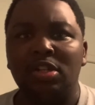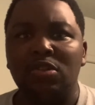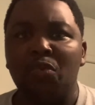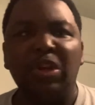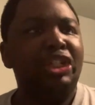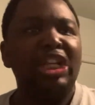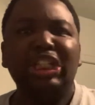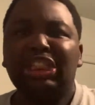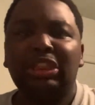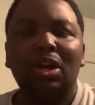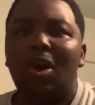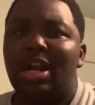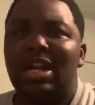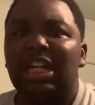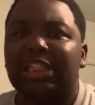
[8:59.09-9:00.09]
We just
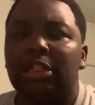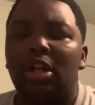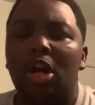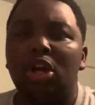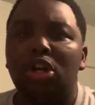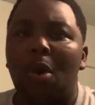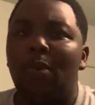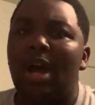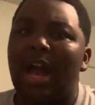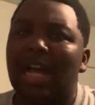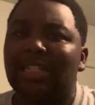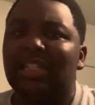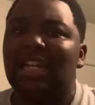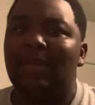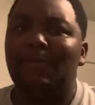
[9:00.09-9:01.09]
saw it not too long ago with
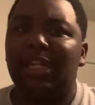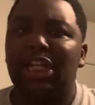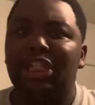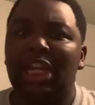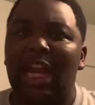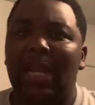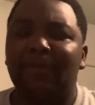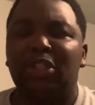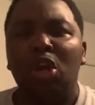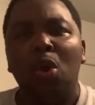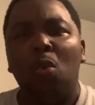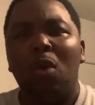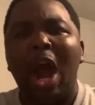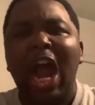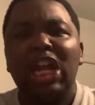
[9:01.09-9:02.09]
Asuka and Mickie James.
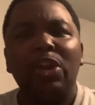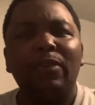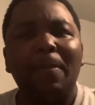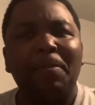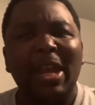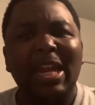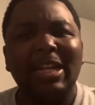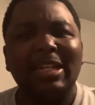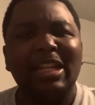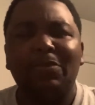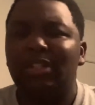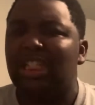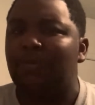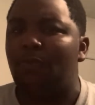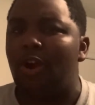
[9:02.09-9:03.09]
Why are you repeating it
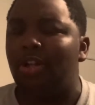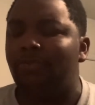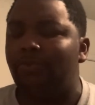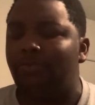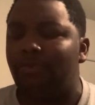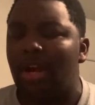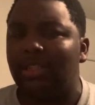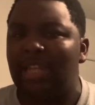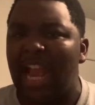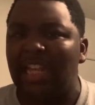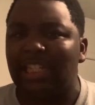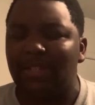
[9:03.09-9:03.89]
with the Raw Tag Team